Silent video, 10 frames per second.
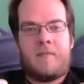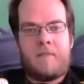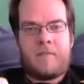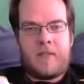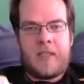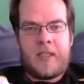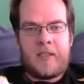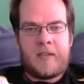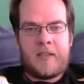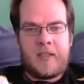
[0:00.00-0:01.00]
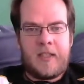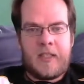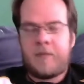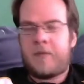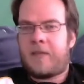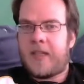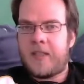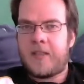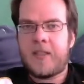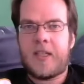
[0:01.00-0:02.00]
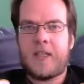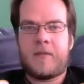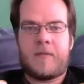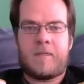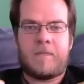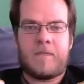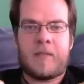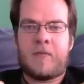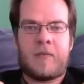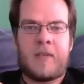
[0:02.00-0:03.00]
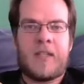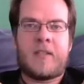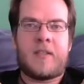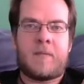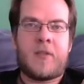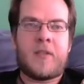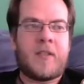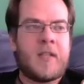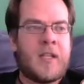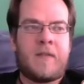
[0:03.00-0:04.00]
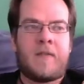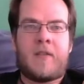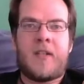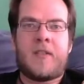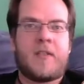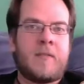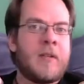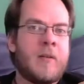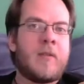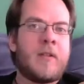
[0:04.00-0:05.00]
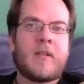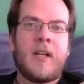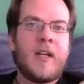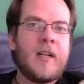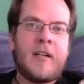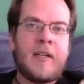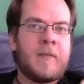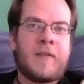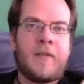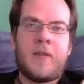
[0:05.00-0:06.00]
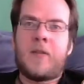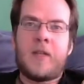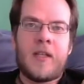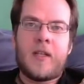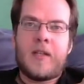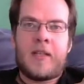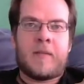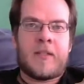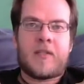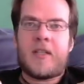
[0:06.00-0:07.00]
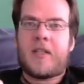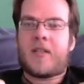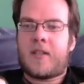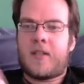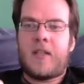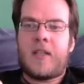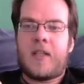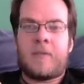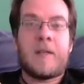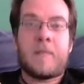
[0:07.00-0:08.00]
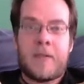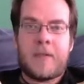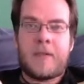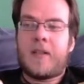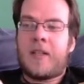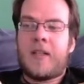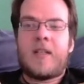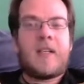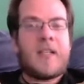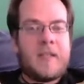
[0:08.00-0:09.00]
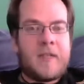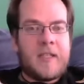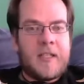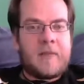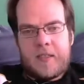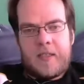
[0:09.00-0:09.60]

And I'm a variety gamer, I'm a variety person, I like variety in my work, in my food, in my drinks, in my beer, and in my games.